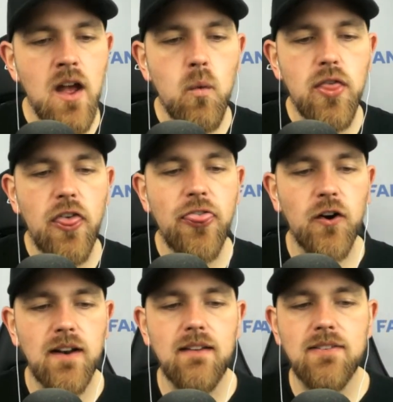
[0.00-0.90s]
with a
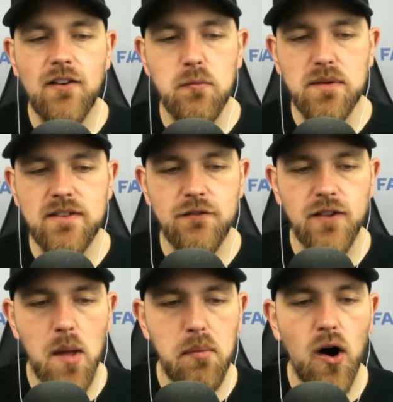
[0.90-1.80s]
37%
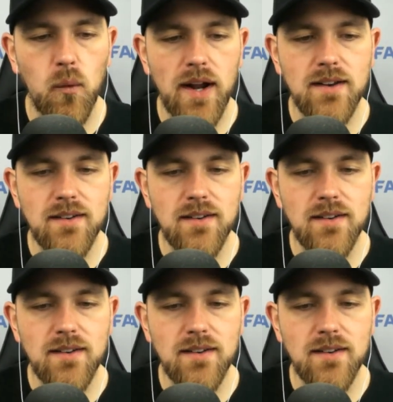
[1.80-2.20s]
fly ball rate.